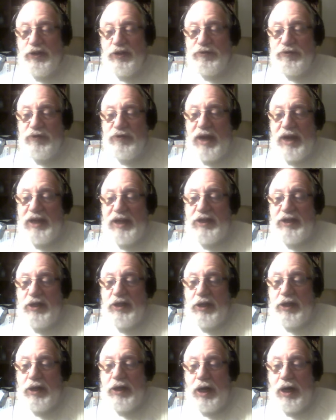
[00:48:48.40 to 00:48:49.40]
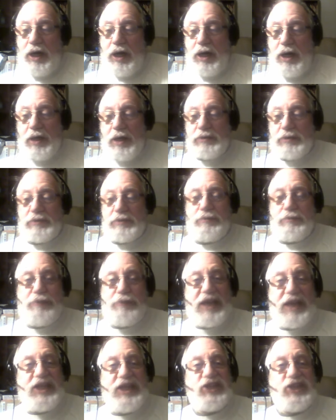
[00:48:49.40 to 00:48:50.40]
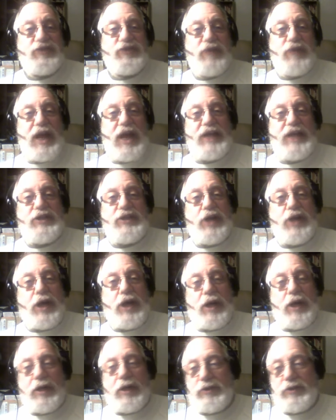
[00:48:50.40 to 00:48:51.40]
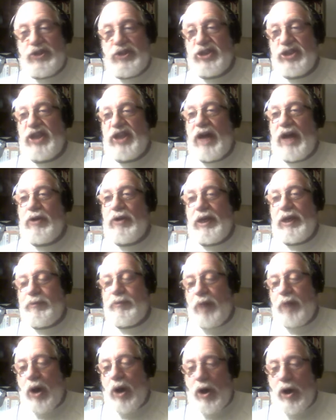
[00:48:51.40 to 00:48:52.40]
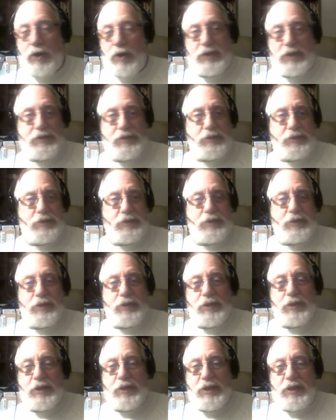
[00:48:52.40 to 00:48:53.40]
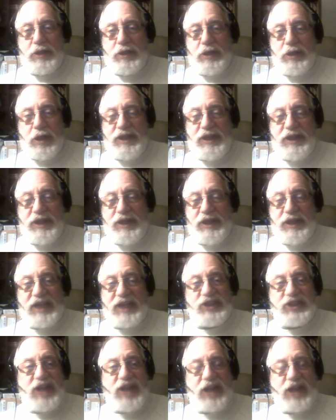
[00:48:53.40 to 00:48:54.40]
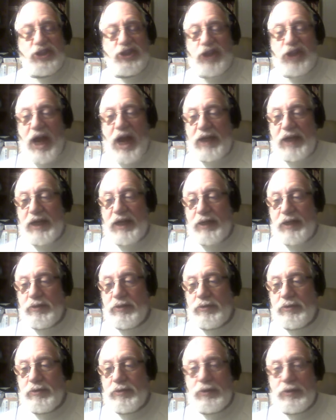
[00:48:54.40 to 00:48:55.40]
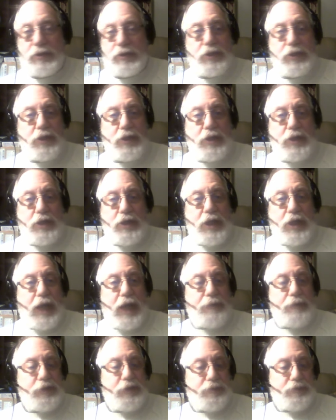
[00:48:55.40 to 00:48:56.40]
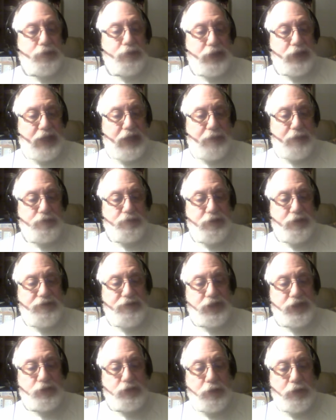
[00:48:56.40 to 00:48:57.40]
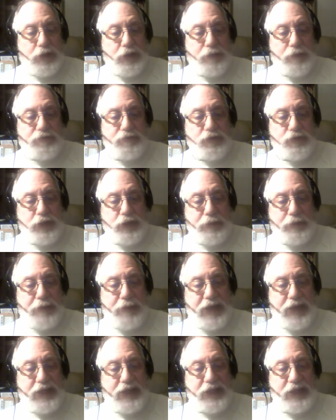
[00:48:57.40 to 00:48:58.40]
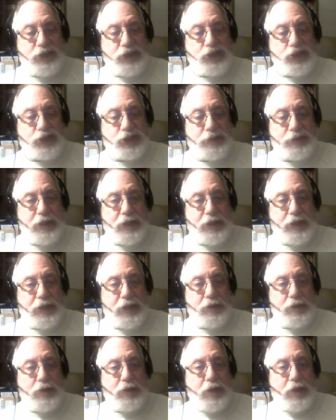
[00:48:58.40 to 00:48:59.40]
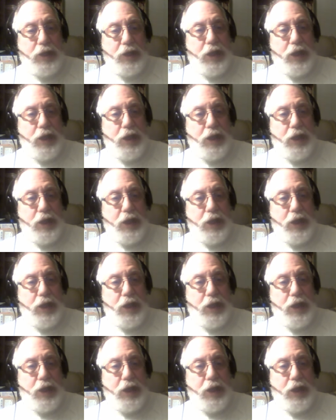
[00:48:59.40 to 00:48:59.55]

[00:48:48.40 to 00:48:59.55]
Your friend, Becky's friend, does not like Paul. That's not shocking. I'm going to put that previous one up for you, Becky, in just a minute.